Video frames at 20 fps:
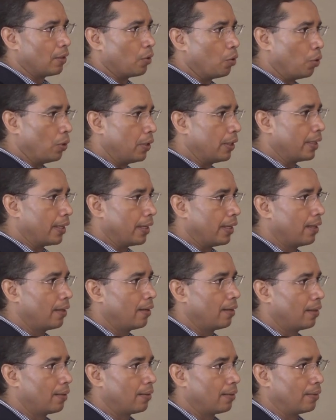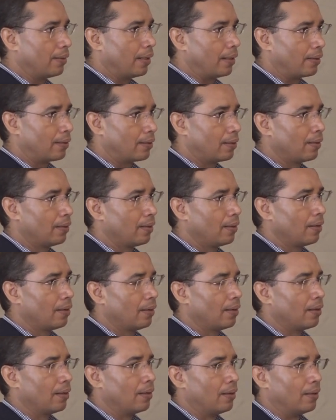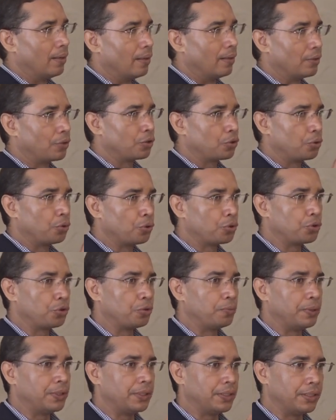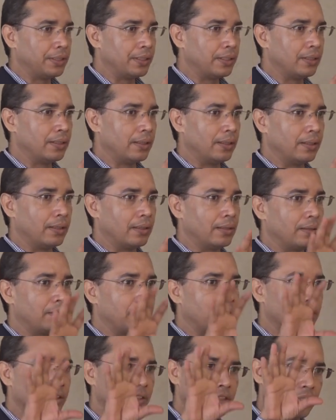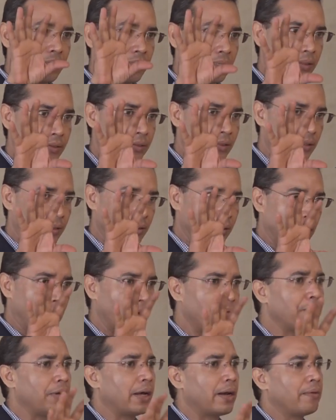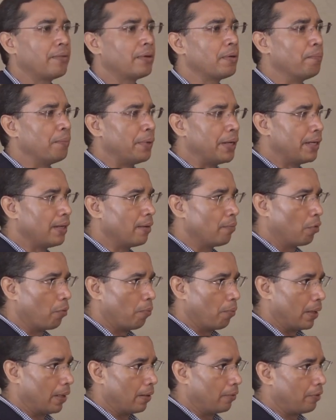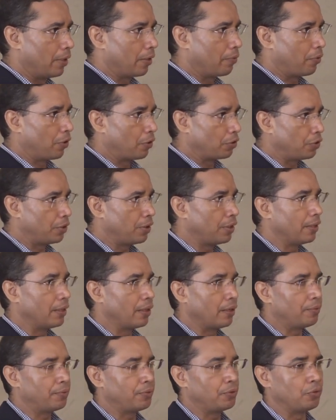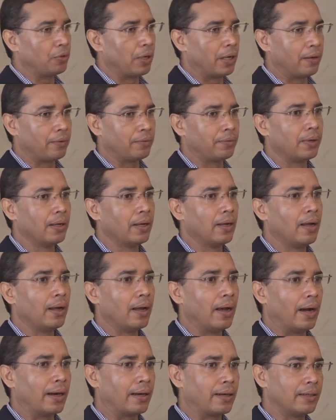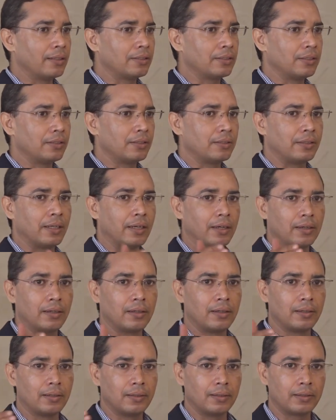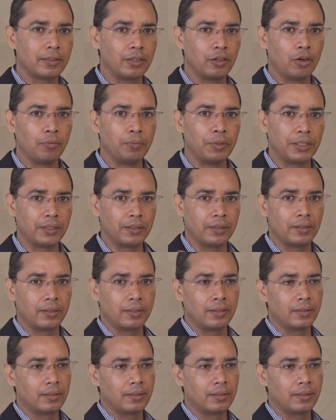the holy grail that stroke should be treated in a tertiary care center. And we are having many in Mumbai. We are fortunate enough to have at least in 10-kilometer